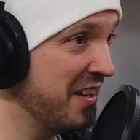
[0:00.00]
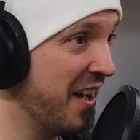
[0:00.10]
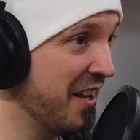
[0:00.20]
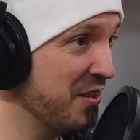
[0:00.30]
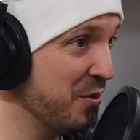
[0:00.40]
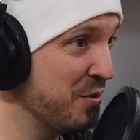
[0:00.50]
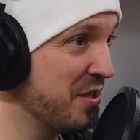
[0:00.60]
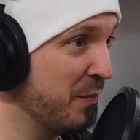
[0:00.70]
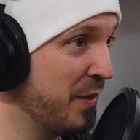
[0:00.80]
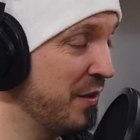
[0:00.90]
to not do
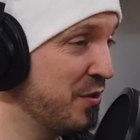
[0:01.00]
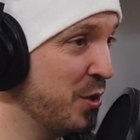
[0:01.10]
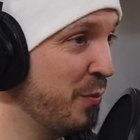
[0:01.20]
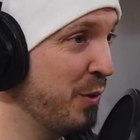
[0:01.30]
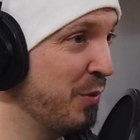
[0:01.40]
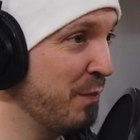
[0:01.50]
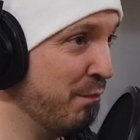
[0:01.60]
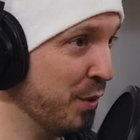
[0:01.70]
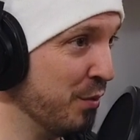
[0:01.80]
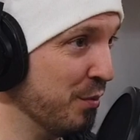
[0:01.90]
something stupid with
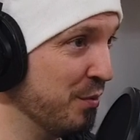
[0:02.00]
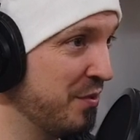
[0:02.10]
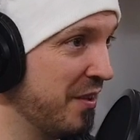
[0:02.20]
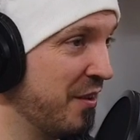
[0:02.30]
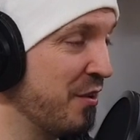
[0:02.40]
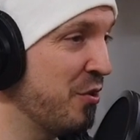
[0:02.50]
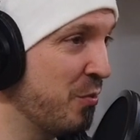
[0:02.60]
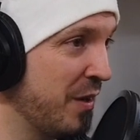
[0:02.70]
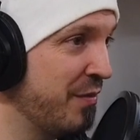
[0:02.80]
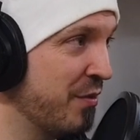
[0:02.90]
booze on our
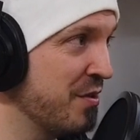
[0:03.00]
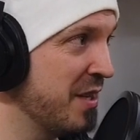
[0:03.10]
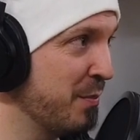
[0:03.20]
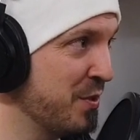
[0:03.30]
21st